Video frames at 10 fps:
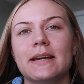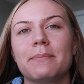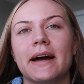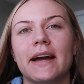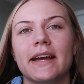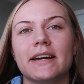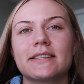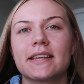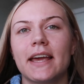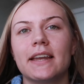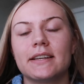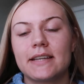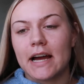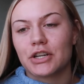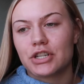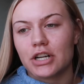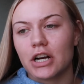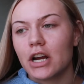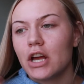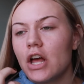my skin
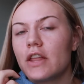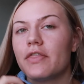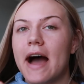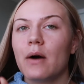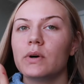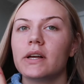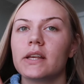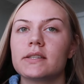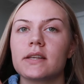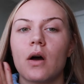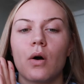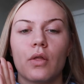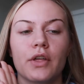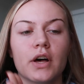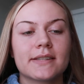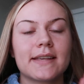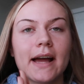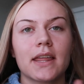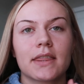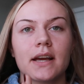texture. That was the
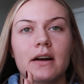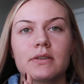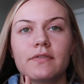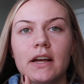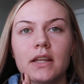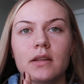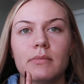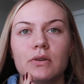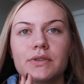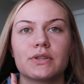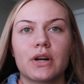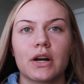second thing I was fighting the most